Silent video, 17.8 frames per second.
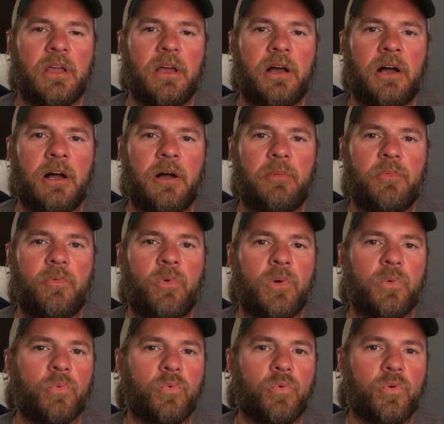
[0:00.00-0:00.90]
Um, what
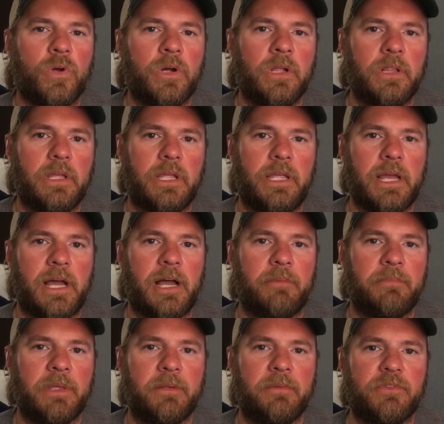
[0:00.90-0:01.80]
really
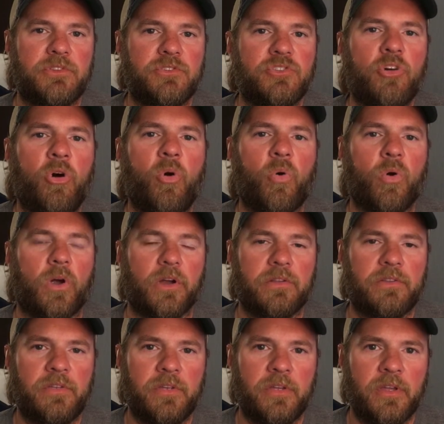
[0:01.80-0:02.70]
got me
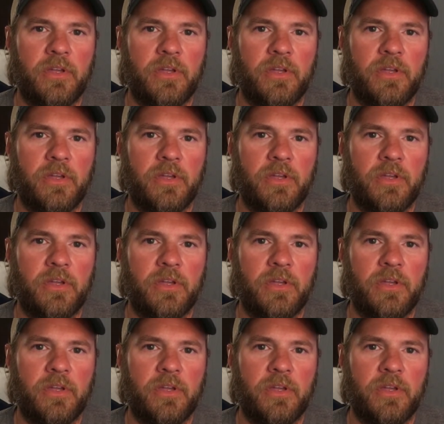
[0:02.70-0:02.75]
torqued